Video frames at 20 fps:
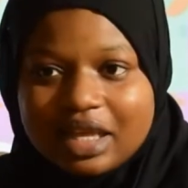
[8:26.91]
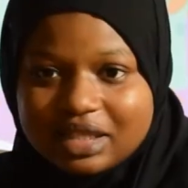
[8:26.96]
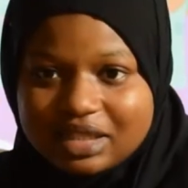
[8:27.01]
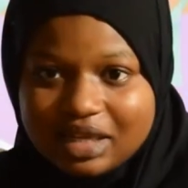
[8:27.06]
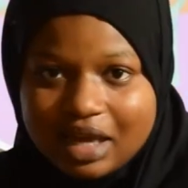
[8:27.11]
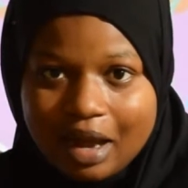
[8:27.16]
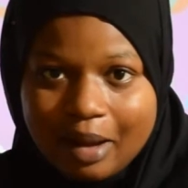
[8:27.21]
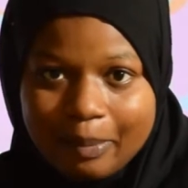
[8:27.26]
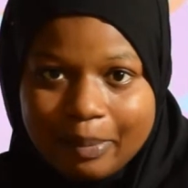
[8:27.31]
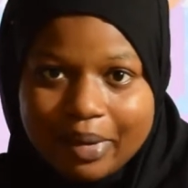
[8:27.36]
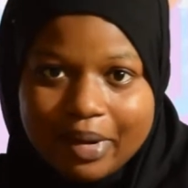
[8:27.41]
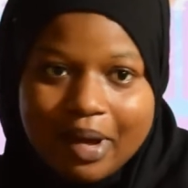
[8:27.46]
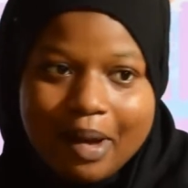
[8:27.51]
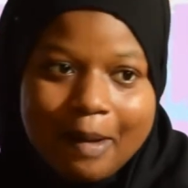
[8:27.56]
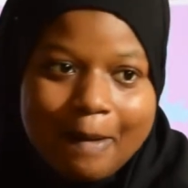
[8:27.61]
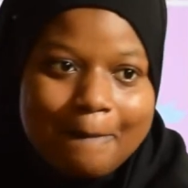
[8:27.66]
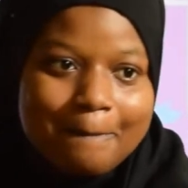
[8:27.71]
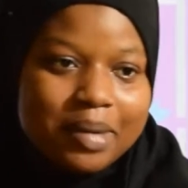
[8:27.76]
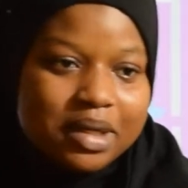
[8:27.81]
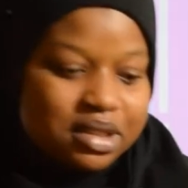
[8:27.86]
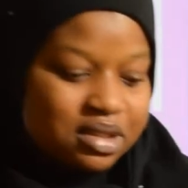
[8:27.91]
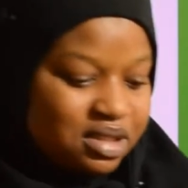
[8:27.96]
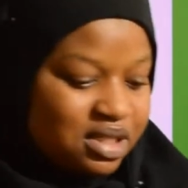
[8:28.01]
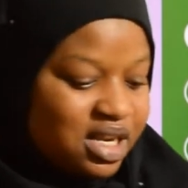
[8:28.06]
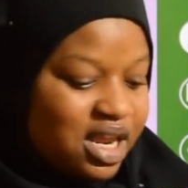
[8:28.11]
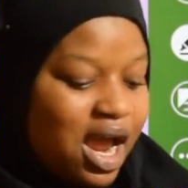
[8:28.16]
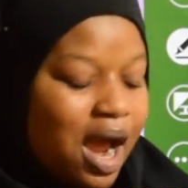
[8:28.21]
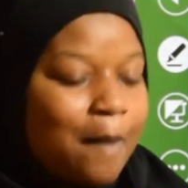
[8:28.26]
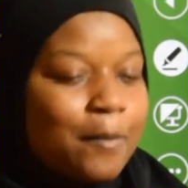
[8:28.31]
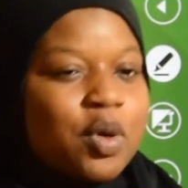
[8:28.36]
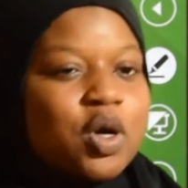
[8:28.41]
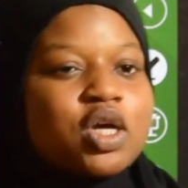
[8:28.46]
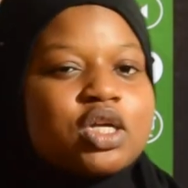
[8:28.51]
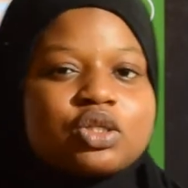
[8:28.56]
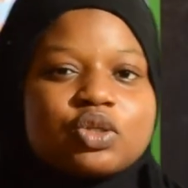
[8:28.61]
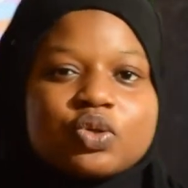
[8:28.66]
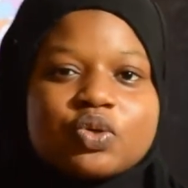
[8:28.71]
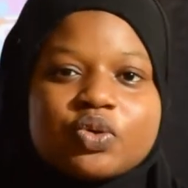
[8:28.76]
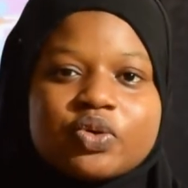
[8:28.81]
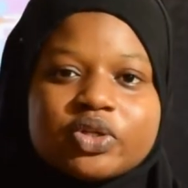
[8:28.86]
tap, but today I'm going
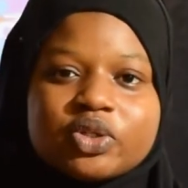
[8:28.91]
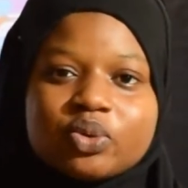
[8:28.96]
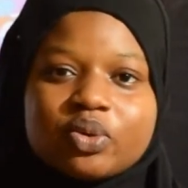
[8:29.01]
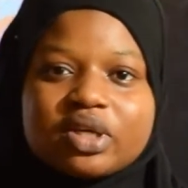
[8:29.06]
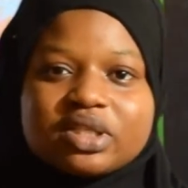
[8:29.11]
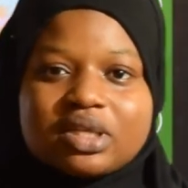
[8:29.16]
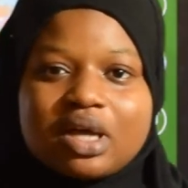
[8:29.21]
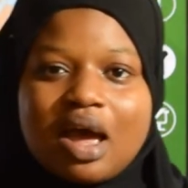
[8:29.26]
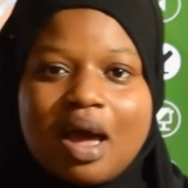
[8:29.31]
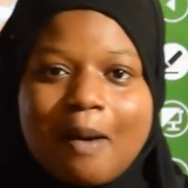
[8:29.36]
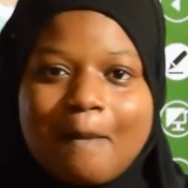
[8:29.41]
to use what?